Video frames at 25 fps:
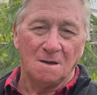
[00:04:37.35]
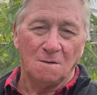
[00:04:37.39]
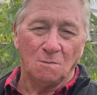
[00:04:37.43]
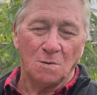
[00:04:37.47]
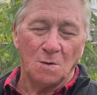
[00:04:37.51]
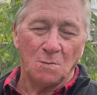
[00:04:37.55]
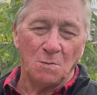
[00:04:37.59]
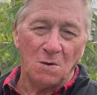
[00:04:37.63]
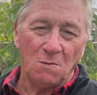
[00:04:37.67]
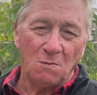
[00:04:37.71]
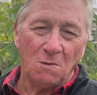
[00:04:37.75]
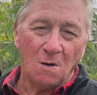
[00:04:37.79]

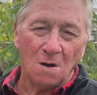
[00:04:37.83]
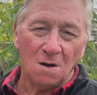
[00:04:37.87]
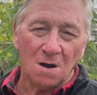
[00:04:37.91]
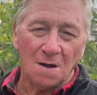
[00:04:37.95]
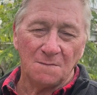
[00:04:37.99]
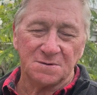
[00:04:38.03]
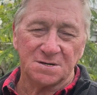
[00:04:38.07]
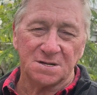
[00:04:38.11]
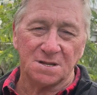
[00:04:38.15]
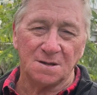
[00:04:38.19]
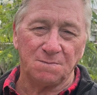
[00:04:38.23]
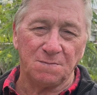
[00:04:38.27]
When we roll
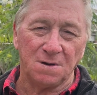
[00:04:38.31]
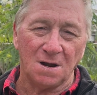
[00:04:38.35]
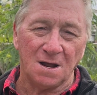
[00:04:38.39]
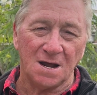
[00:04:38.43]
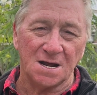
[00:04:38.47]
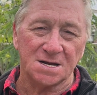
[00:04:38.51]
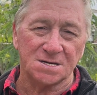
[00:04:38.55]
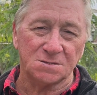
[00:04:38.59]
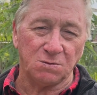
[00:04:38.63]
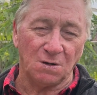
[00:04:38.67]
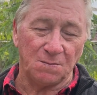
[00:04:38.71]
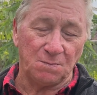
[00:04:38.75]
up to the
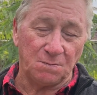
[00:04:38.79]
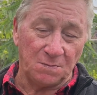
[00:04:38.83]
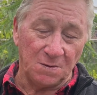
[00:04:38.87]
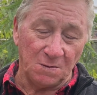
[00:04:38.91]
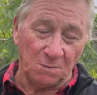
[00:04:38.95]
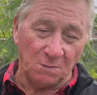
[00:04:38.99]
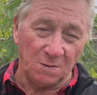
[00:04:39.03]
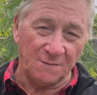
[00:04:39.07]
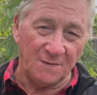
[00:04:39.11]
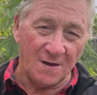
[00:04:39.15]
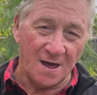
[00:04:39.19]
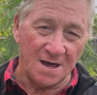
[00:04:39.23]
place,
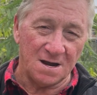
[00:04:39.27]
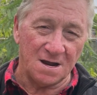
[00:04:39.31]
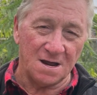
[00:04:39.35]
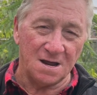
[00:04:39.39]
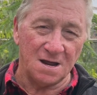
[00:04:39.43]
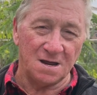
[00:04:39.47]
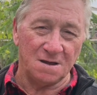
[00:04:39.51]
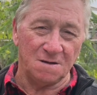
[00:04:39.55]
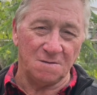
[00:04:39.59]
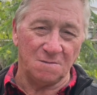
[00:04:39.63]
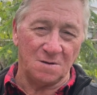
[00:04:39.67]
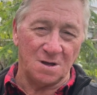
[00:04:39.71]
we've had
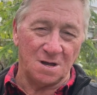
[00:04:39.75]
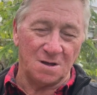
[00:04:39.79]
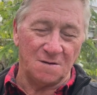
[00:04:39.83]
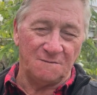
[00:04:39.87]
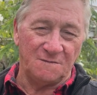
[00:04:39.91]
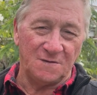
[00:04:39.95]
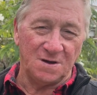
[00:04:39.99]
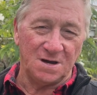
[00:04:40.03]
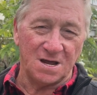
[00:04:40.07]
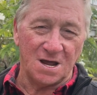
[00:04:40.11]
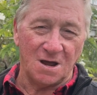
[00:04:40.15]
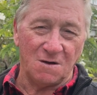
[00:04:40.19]
a
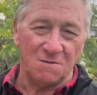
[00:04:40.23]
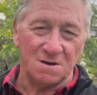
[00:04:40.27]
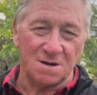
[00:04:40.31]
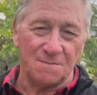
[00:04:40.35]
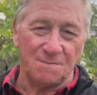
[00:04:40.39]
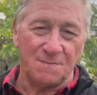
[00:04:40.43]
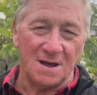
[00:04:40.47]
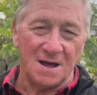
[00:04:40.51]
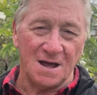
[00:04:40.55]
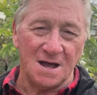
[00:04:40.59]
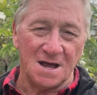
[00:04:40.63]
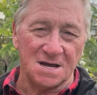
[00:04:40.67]
video in the
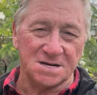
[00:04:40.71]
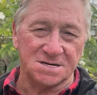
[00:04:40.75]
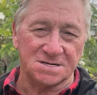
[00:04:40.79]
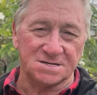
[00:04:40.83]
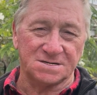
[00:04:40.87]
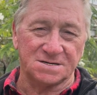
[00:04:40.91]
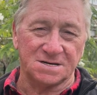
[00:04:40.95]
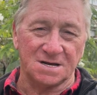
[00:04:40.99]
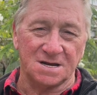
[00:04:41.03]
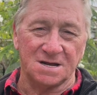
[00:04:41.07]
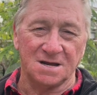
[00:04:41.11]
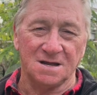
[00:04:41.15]

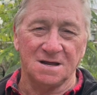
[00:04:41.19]
past